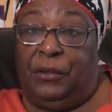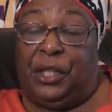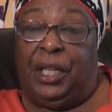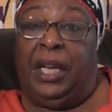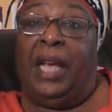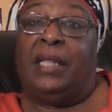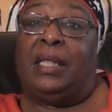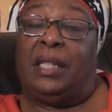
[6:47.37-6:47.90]

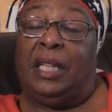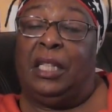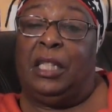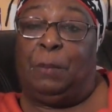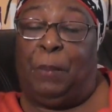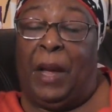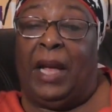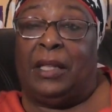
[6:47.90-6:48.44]
She has
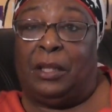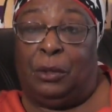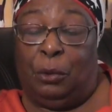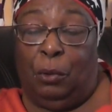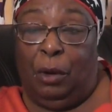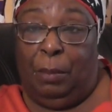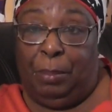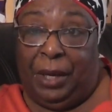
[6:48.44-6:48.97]
since passed
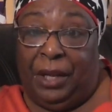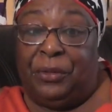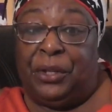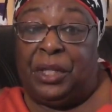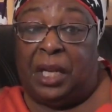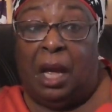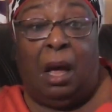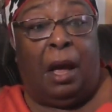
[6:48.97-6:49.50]
on. But at the
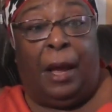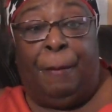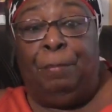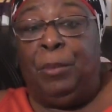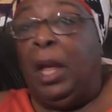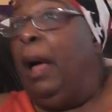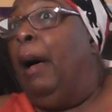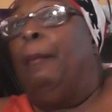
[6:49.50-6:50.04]
time,
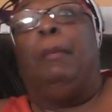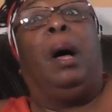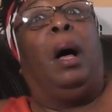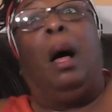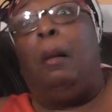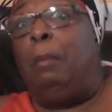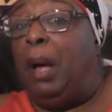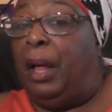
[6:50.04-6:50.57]

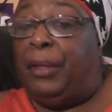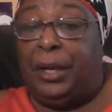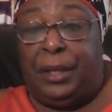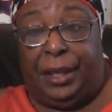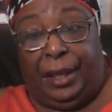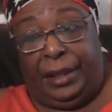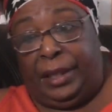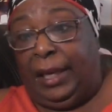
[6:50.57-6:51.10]
my mother
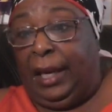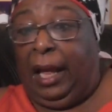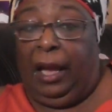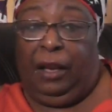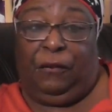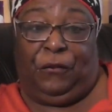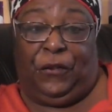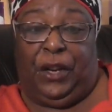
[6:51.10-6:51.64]
doesn't
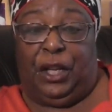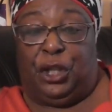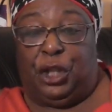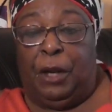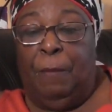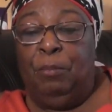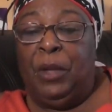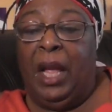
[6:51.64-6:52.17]
like fish.